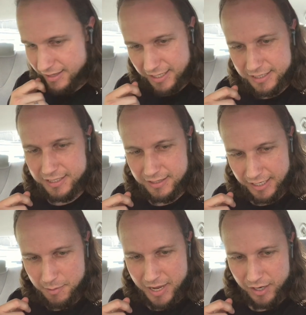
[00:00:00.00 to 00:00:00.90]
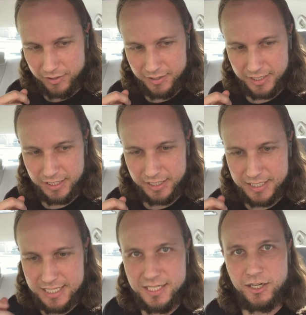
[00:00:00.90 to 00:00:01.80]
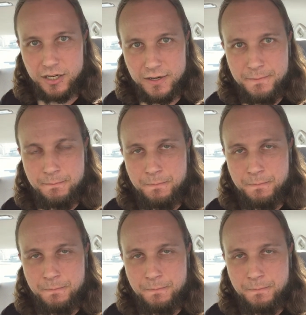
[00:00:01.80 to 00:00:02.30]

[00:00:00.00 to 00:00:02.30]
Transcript: the thing to think about, the thing to consider,